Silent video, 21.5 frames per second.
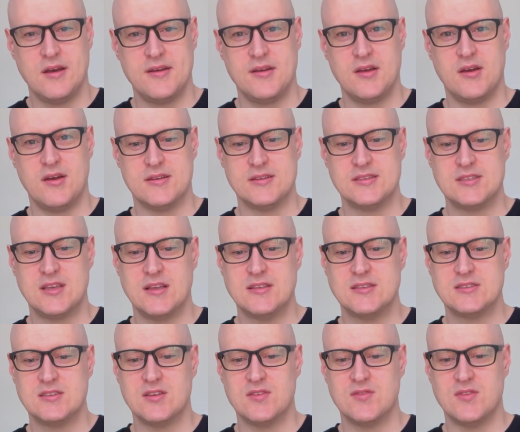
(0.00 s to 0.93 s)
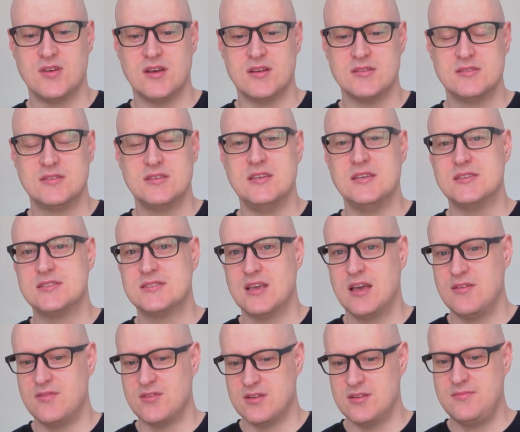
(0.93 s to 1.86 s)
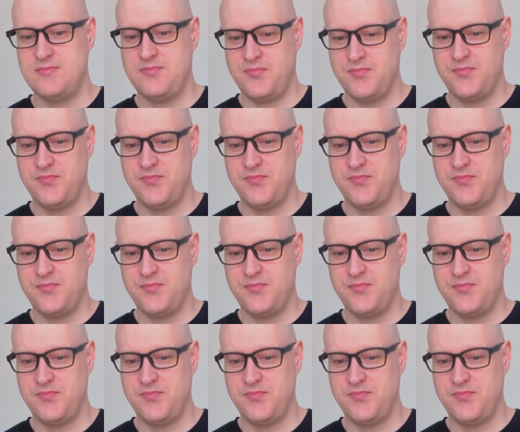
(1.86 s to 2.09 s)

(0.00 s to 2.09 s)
a sense of D7